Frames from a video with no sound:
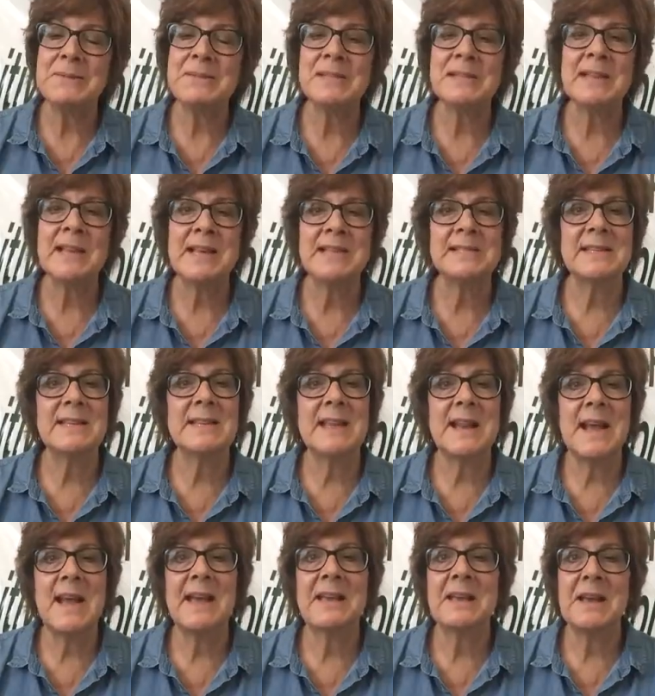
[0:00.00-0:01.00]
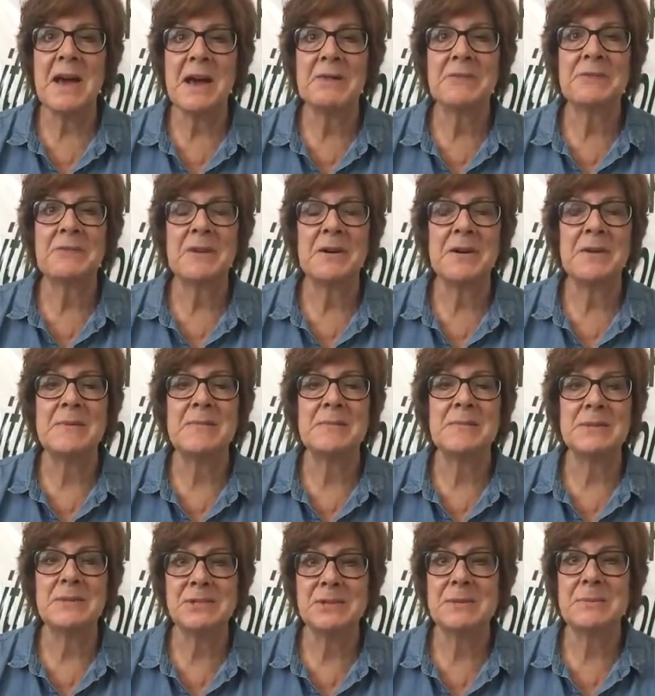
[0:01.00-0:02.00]
was a lesson that I got from
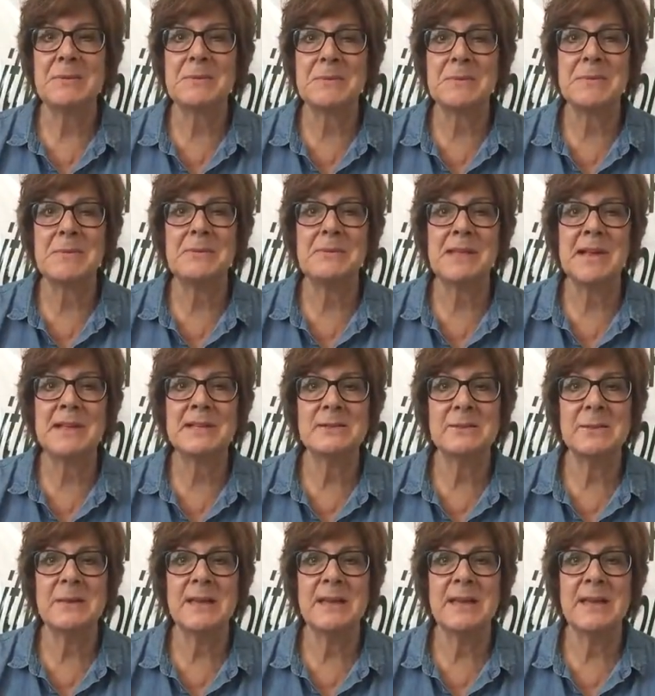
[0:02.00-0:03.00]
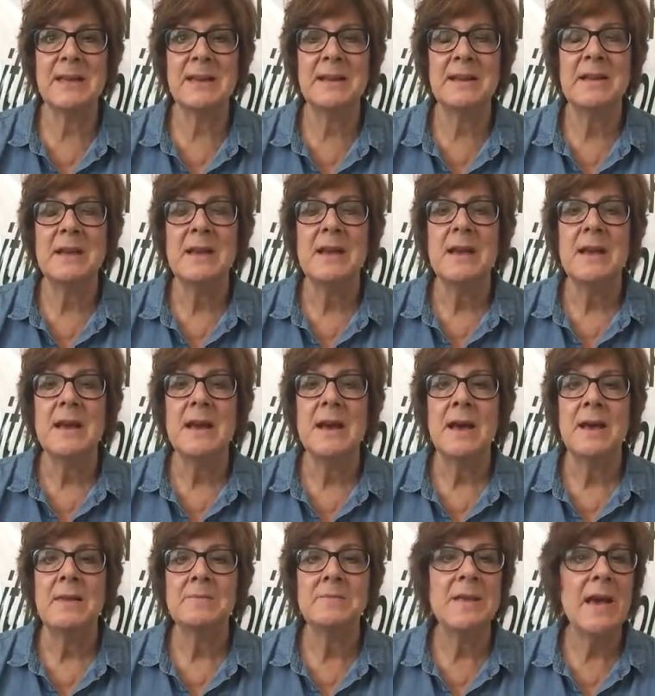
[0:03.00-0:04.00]
the Super Bowl last weekend.
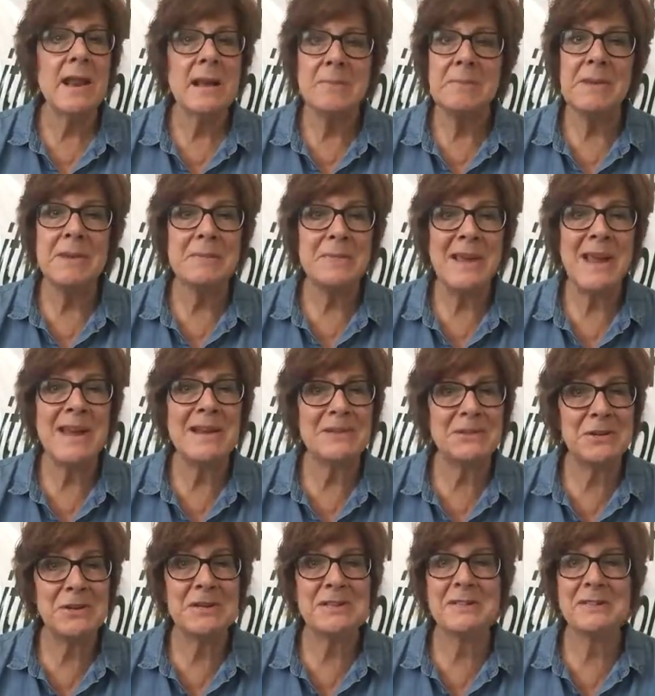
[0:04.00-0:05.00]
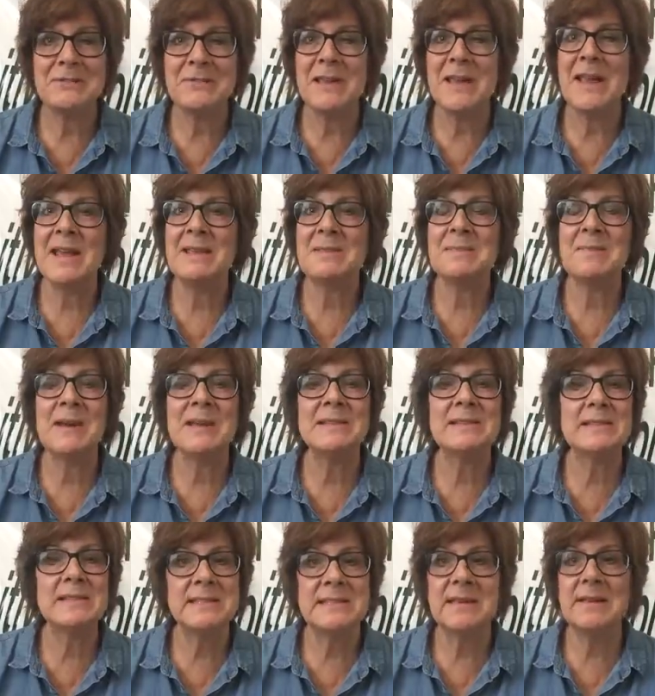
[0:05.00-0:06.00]
Not a big Patriots fan,
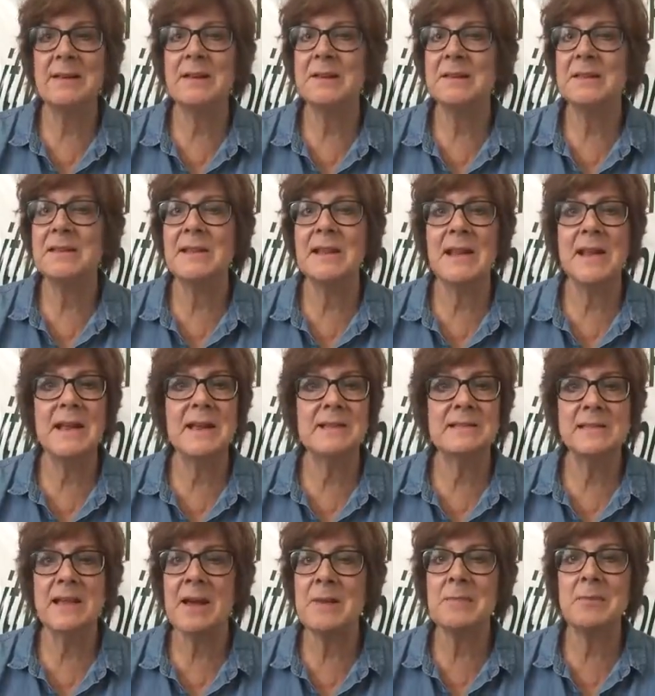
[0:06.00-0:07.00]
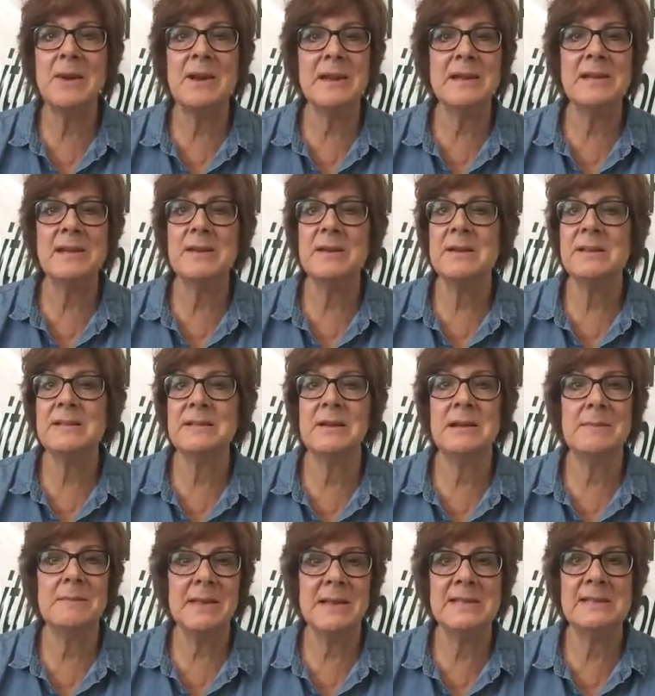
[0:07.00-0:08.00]
but still, Tom Brady is an
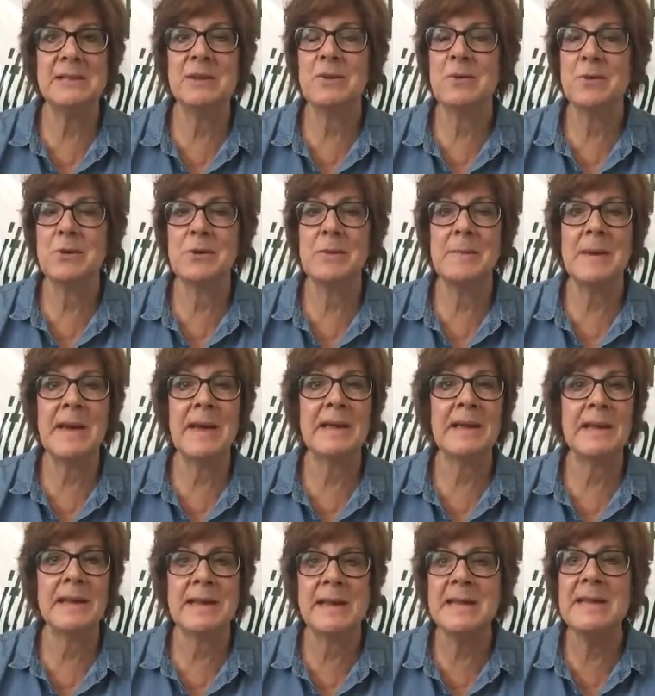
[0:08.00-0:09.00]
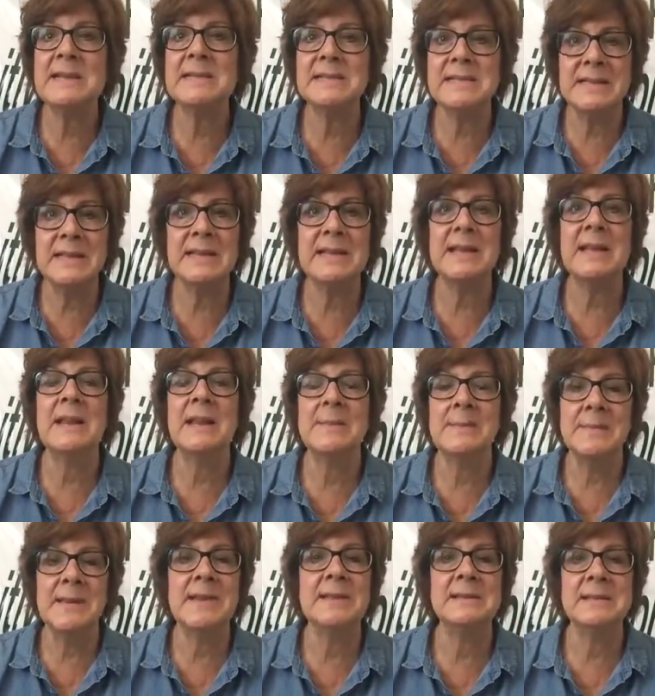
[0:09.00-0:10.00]
amazing quarterback, and he did an
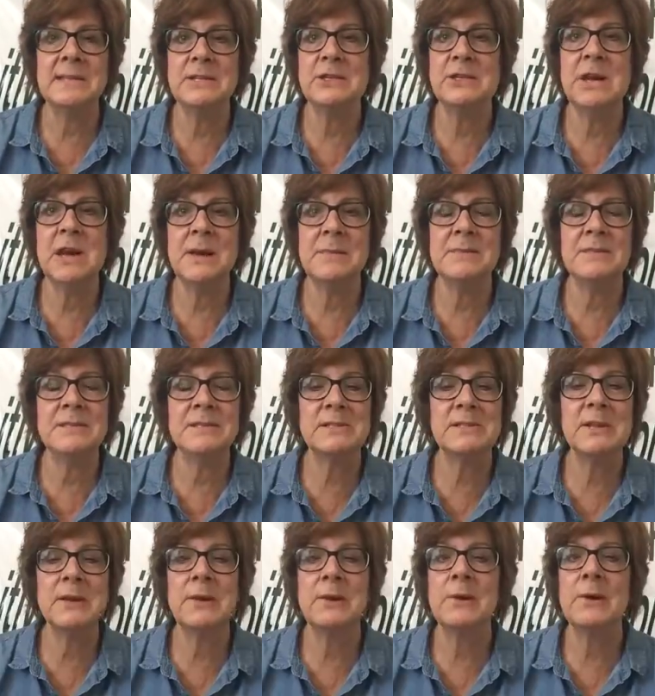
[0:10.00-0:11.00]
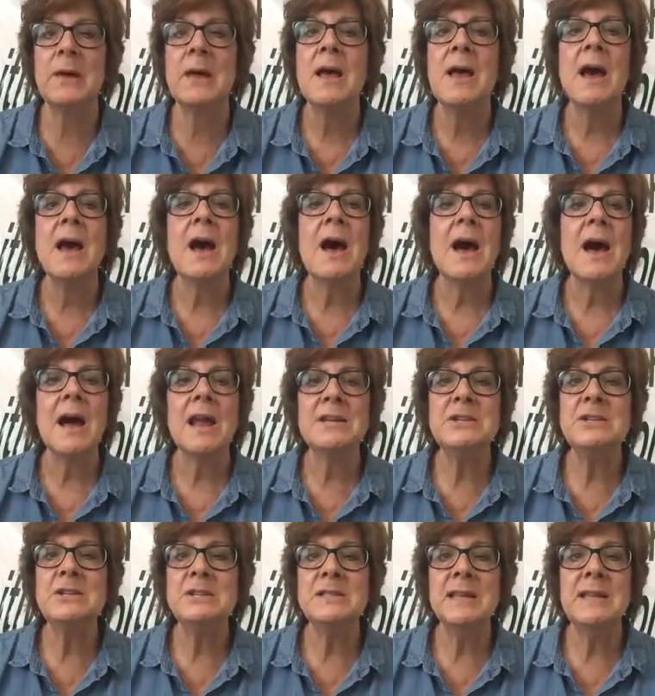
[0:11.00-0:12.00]
amazing job. And so I
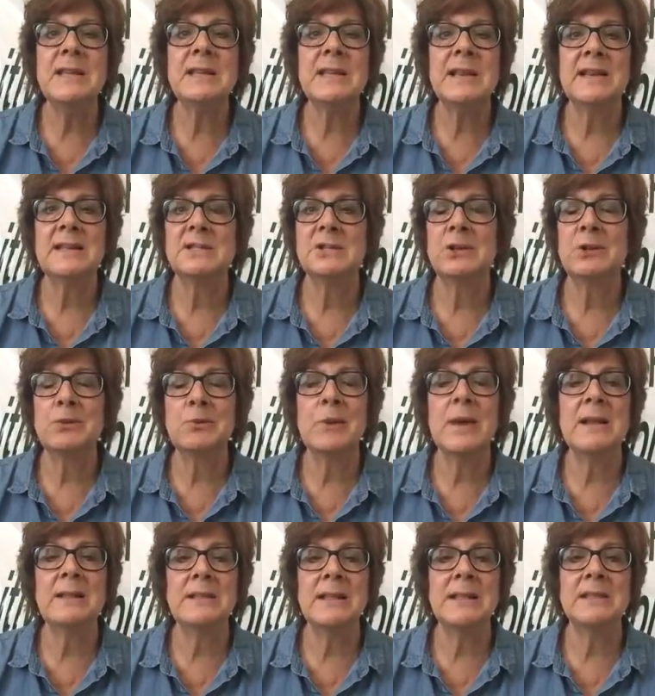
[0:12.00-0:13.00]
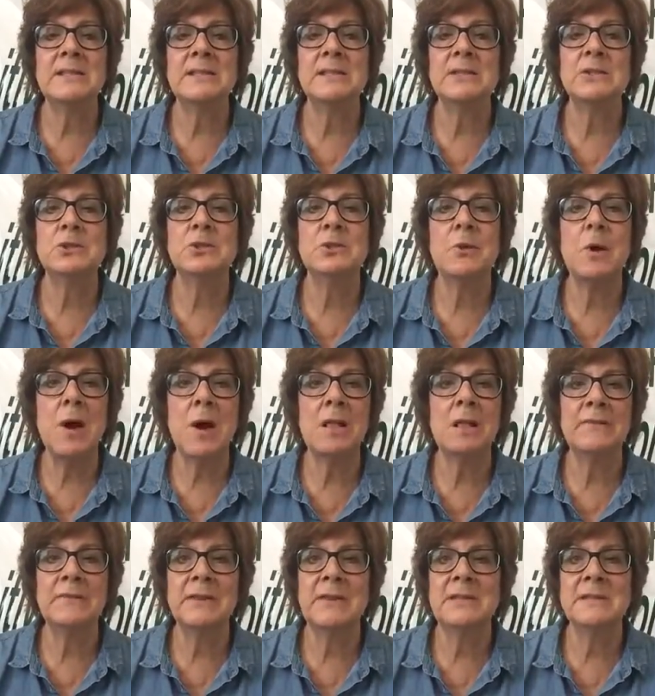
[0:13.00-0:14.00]
just think that it's a great lesson to
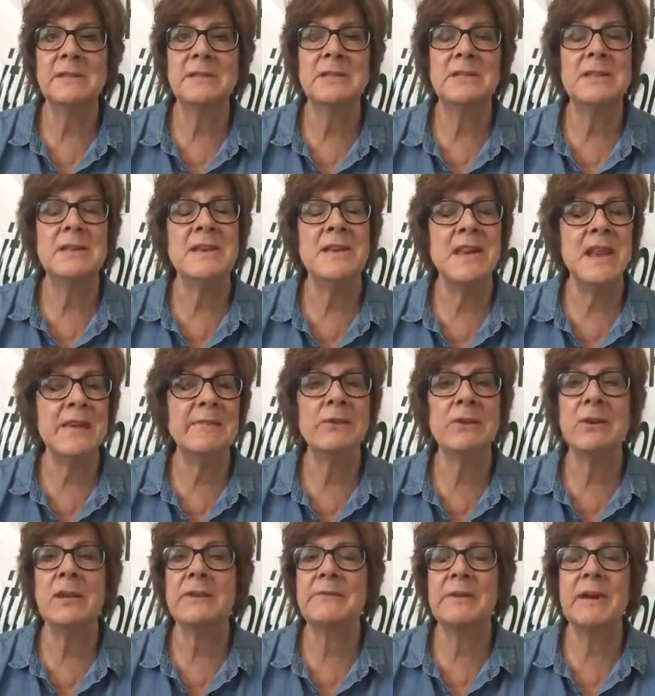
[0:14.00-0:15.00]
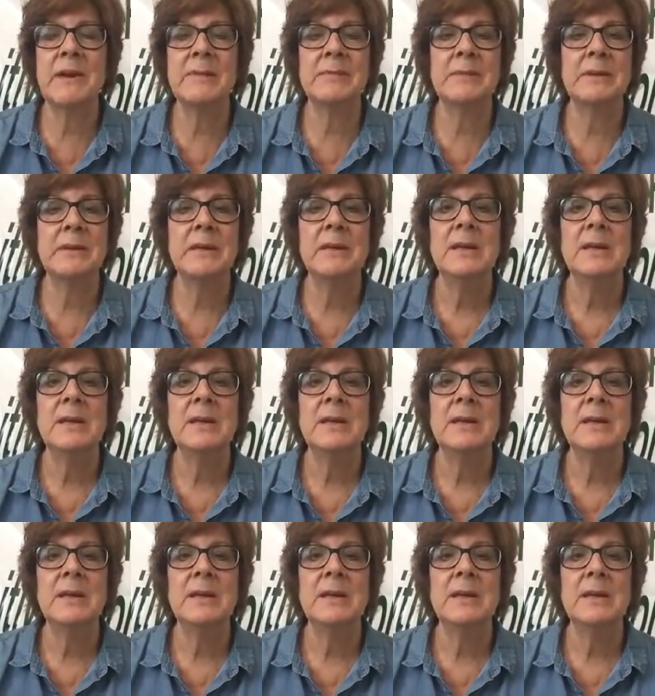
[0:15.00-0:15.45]
all of us to never give up